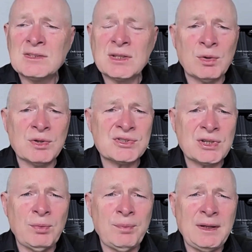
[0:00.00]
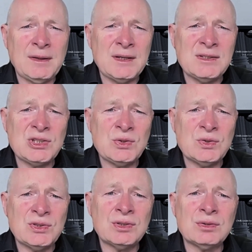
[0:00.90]
is there are so many things you
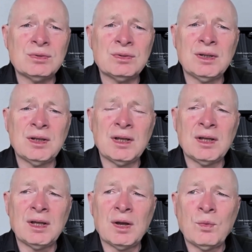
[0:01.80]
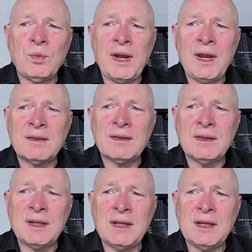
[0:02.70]
can do
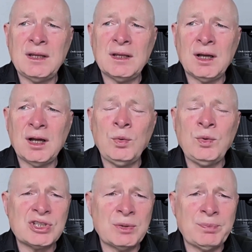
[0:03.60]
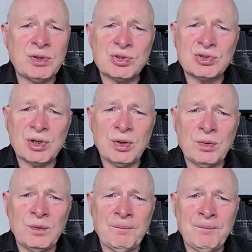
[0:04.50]
with the ownership and
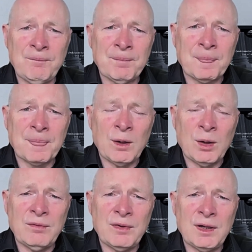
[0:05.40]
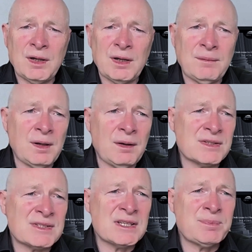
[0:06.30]
control of
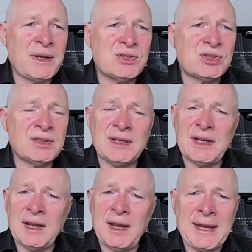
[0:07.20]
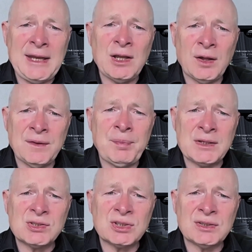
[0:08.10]
a SaaS pension than any other
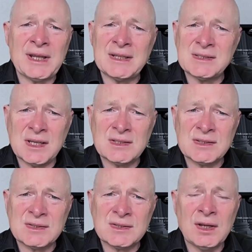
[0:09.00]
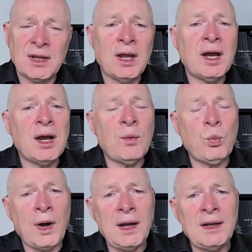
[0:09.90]
pension that exists.
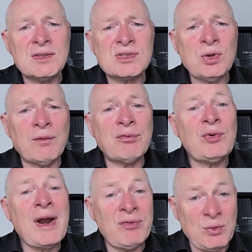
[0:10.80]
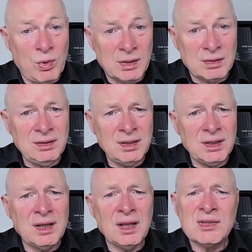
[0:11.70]
And while it's not for everyone,
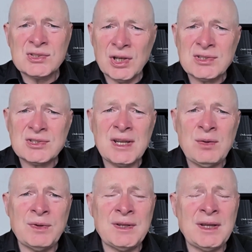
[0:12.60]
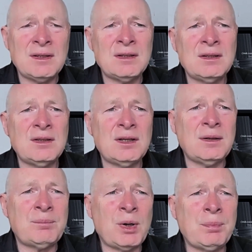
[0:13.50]
certainly within
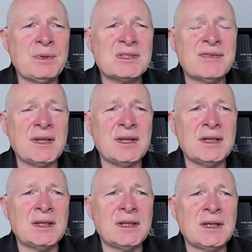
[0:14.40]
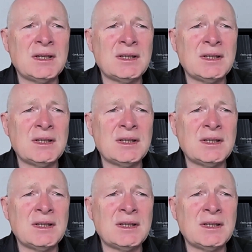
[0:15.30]
the property sphere,